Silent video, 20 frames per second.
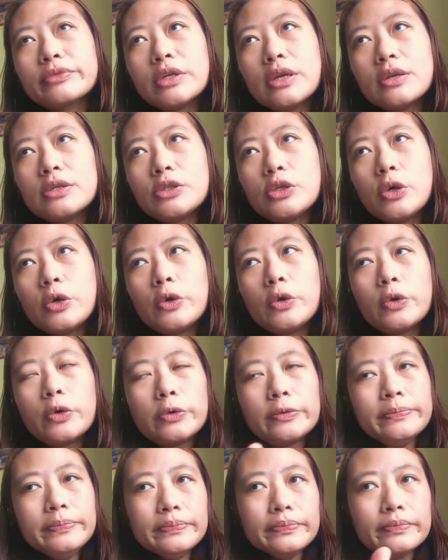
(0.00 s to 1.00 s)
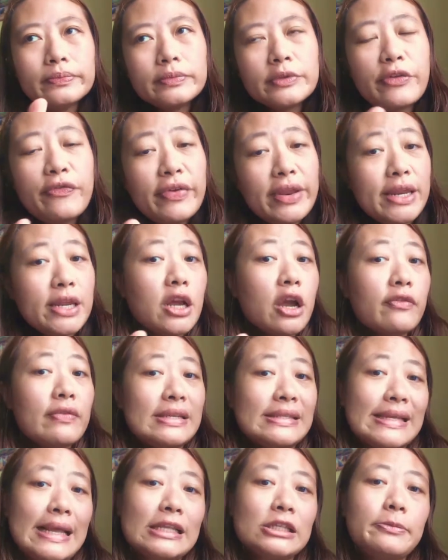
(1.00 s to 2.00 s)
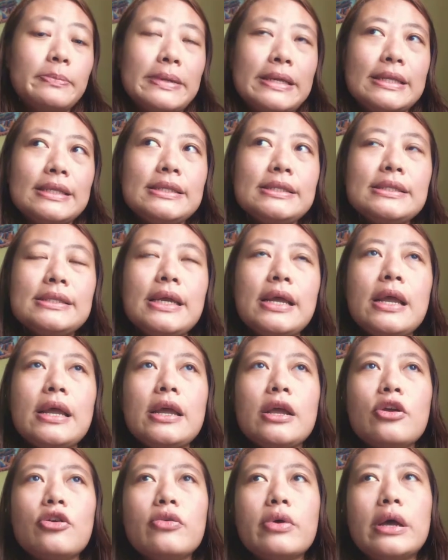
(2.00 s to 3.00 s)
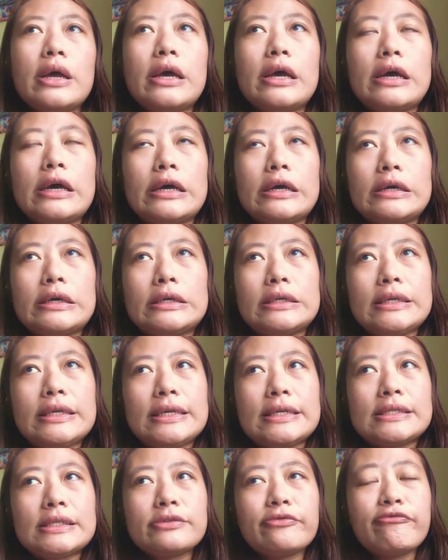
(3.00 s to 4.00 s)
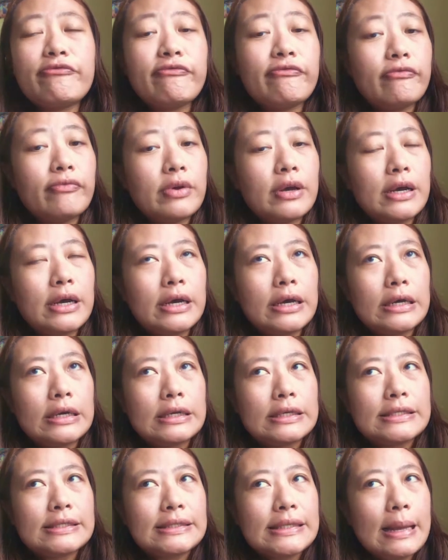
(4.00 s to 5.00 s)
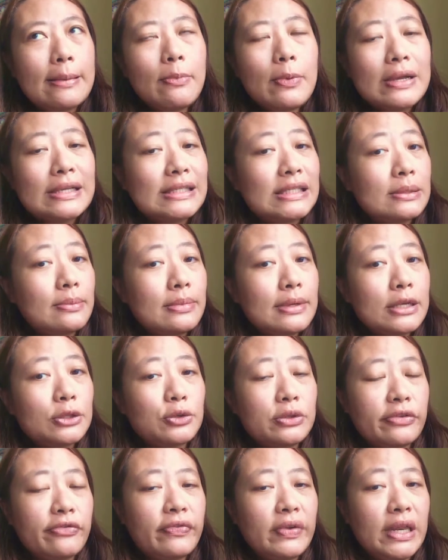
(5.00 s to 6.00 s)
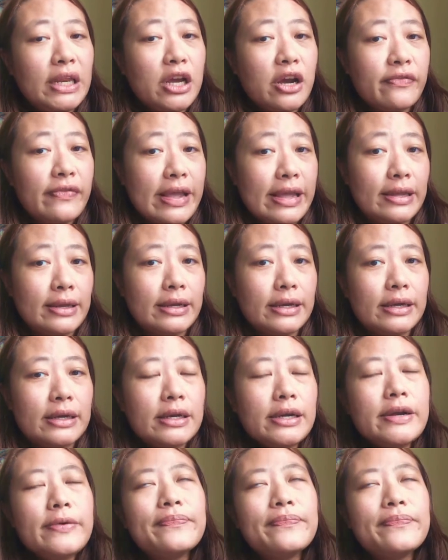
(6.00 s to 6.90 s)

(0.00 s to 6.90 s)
So the feeling of resentment uh, is uh, somewhat similar to the feeling of anger,